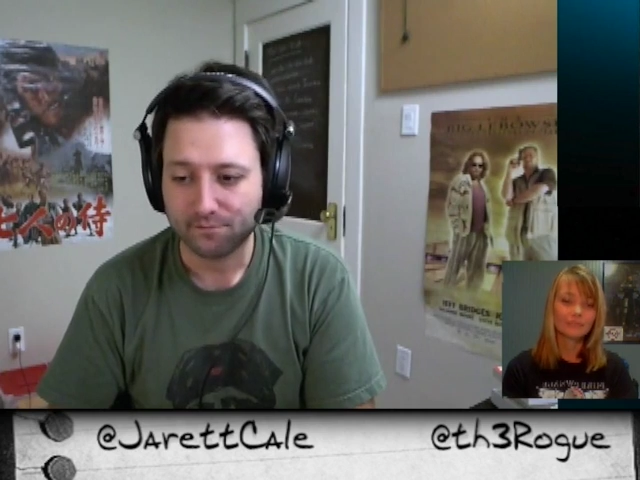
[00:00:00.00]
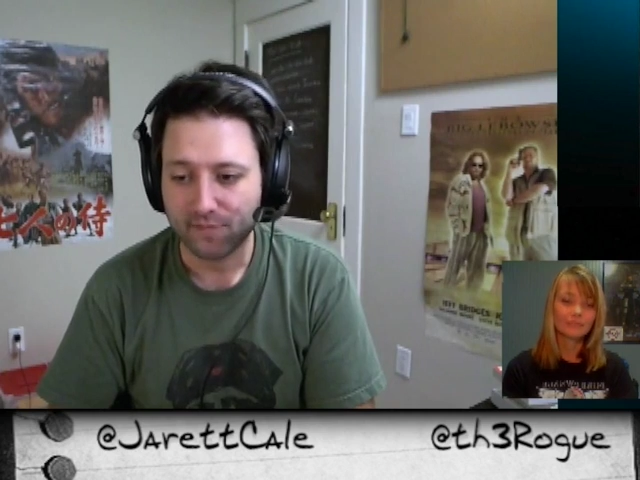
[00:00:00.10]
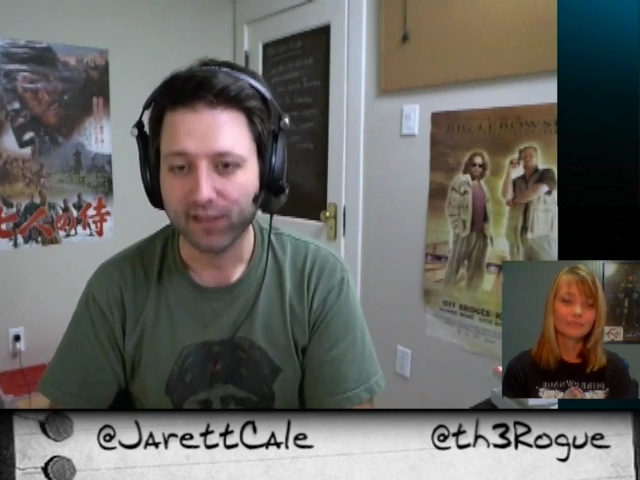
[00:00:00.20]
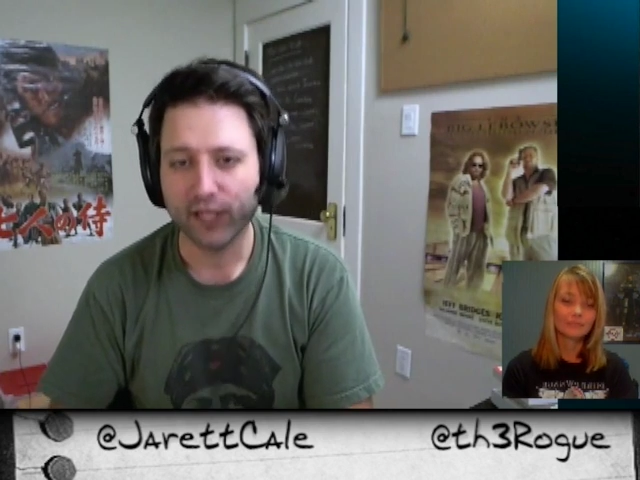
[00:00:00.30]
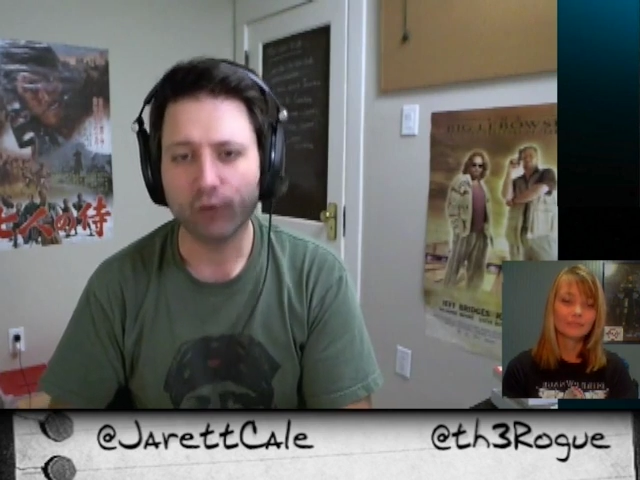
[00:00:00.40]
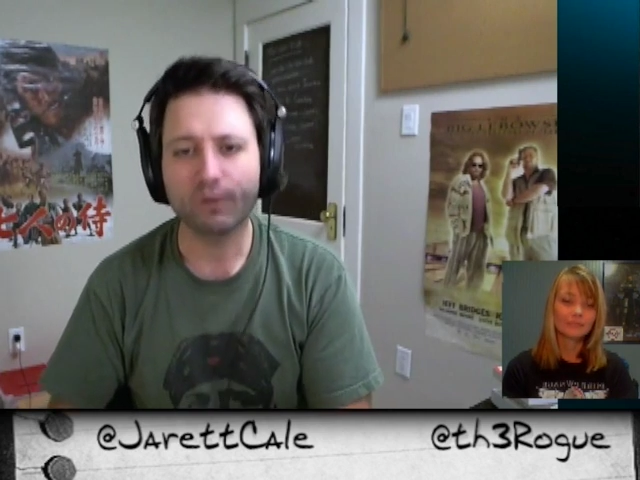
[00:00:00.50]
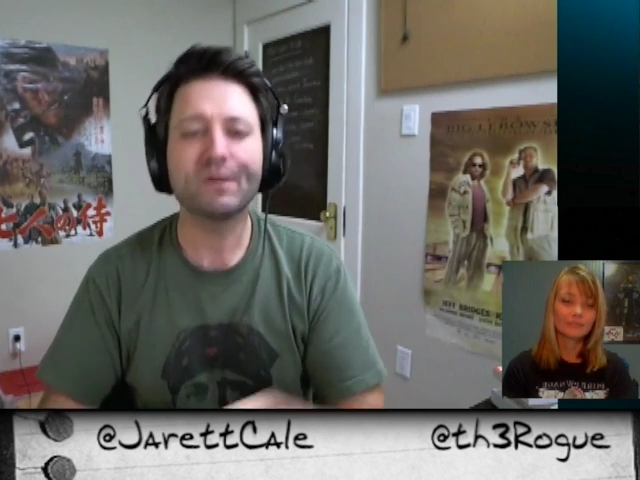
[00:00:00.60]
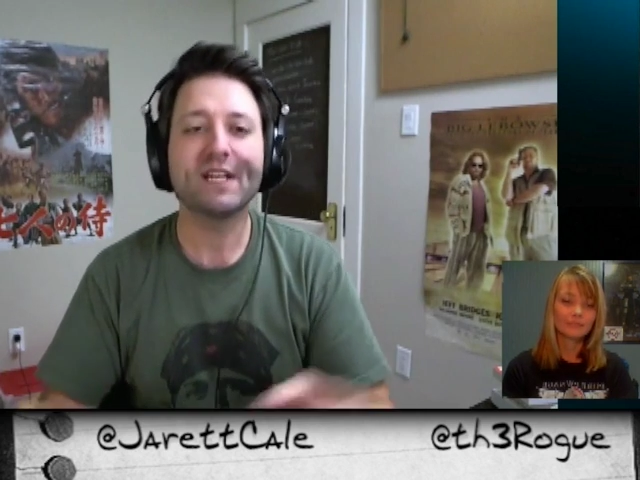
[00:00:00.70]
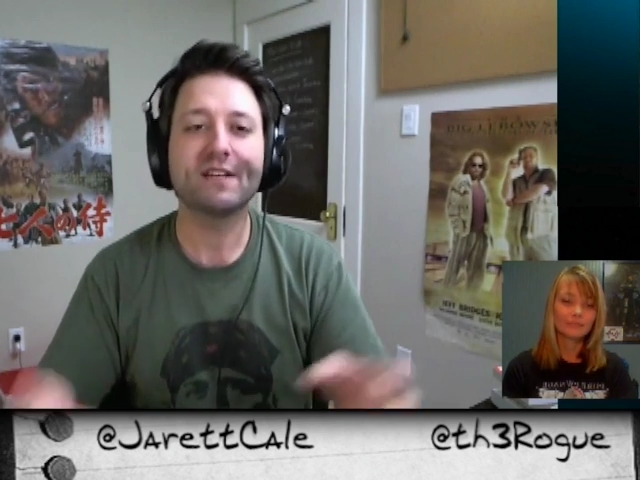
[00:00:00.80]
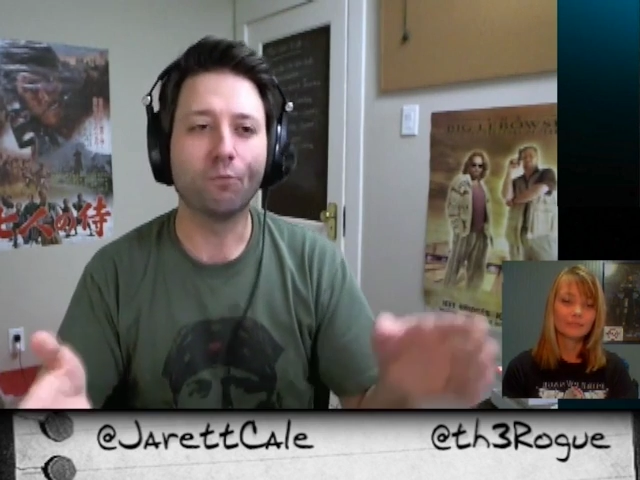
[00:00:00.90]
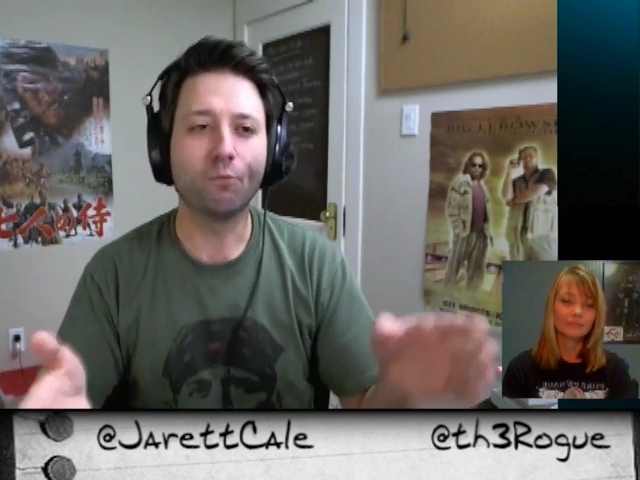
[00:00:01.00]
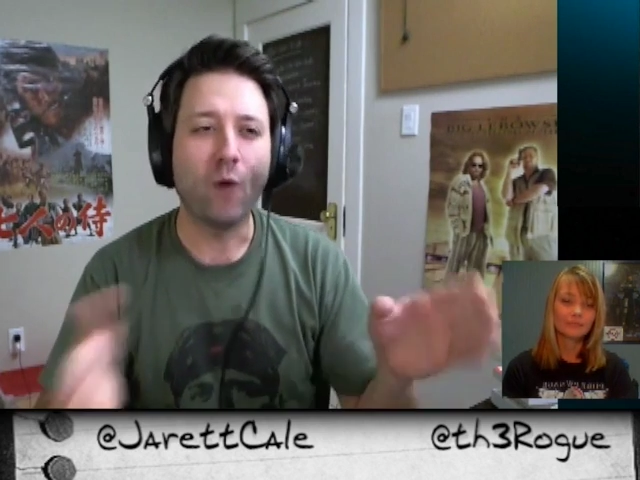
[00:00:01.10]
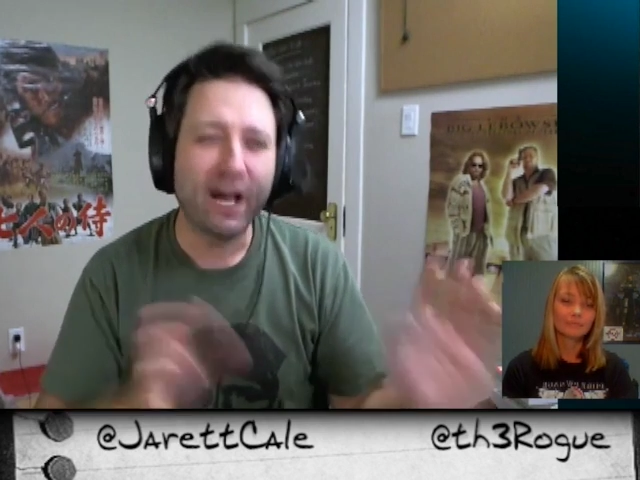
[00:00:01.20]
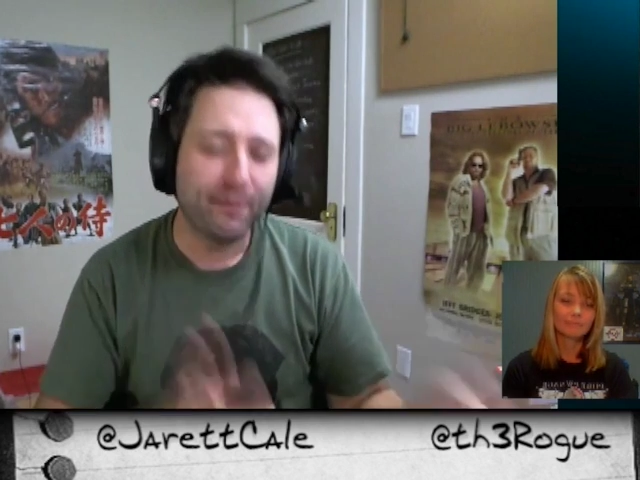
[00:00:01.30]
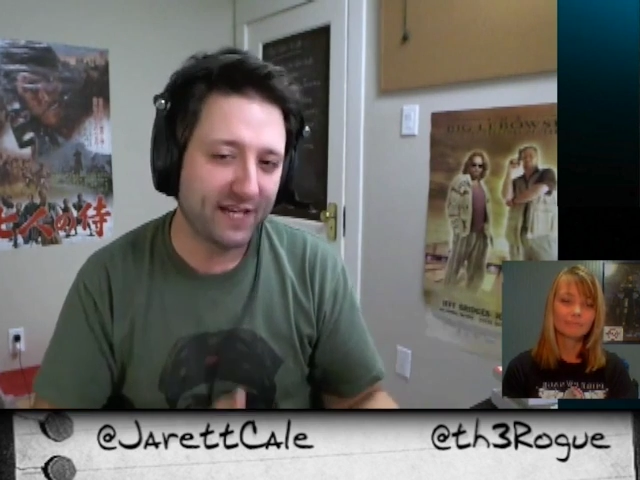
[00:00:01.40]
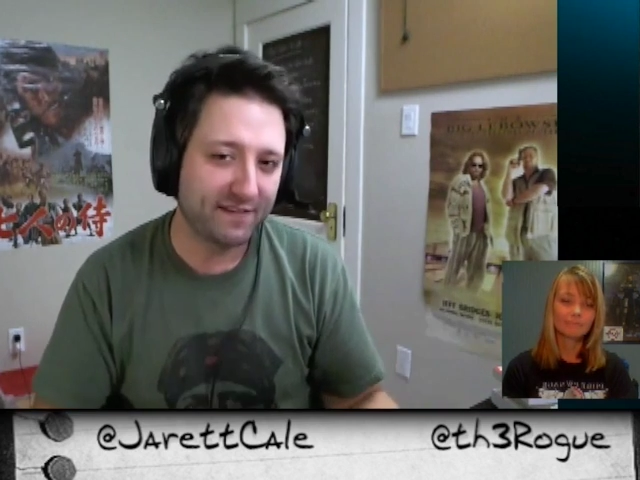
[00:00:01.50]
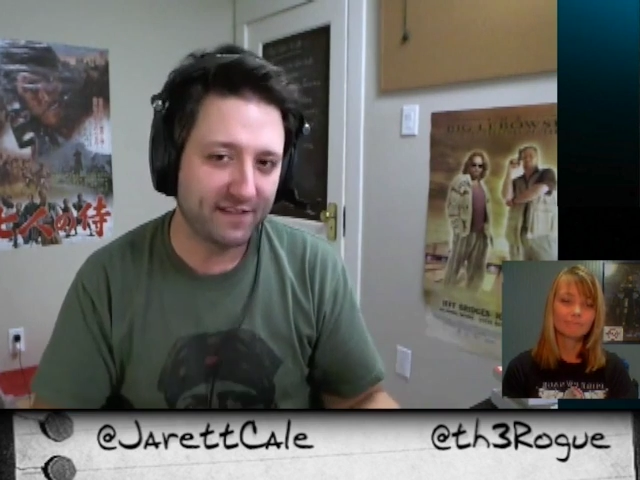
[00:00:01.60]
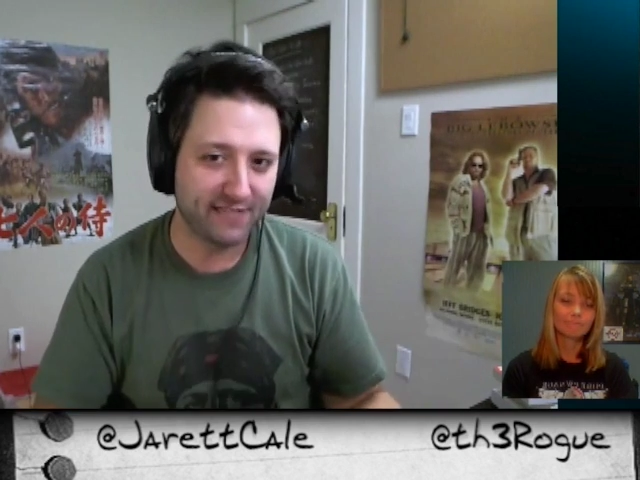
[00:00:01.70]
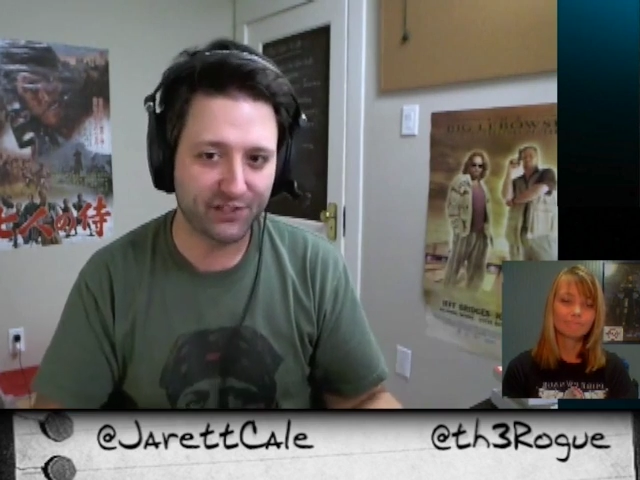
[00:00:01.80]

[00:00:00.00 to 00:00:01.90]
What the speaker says: because while making the TV